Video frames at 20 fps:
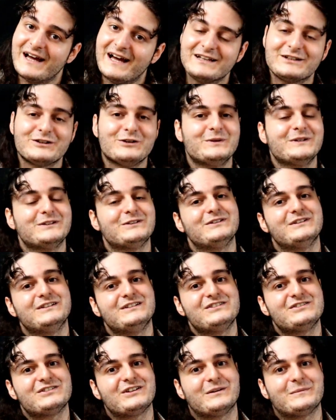and going to the
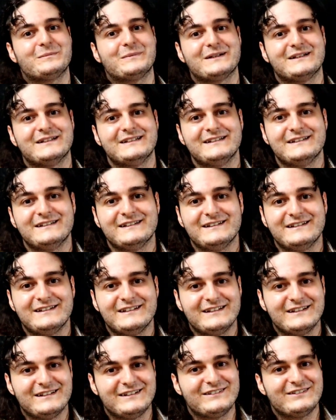G sharp,
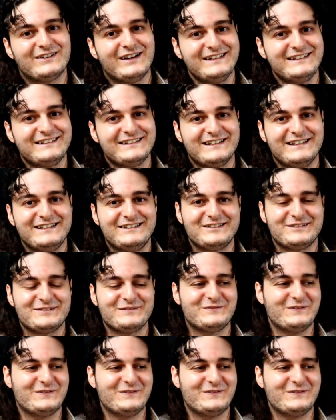right? It's